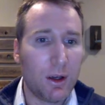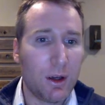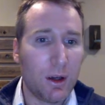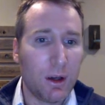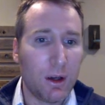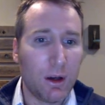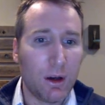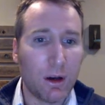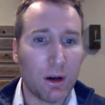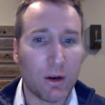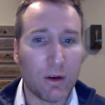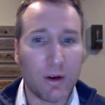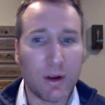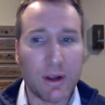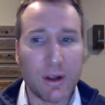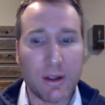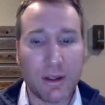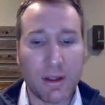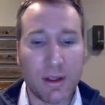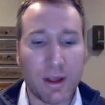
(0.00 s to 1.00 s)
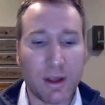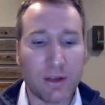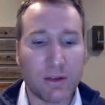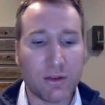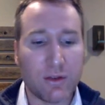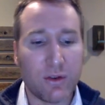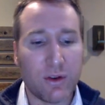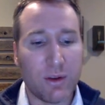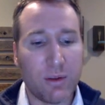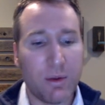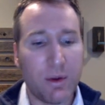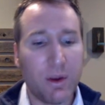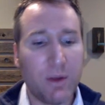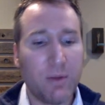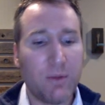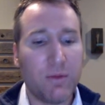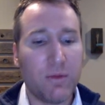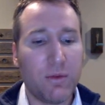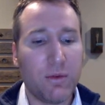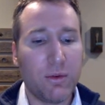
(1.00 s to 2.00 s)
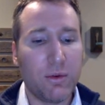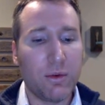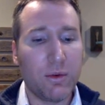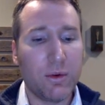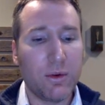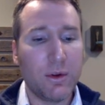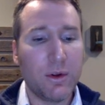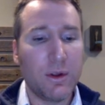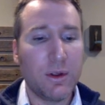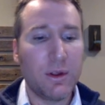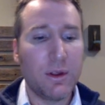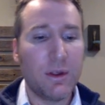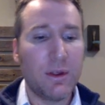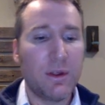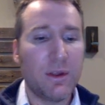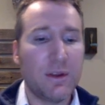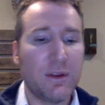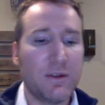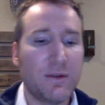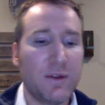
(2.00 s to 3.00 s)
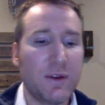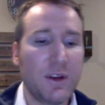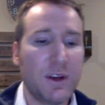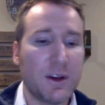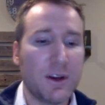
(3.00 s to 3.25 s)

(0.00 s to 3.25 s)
All right, that should wrap it up for this video.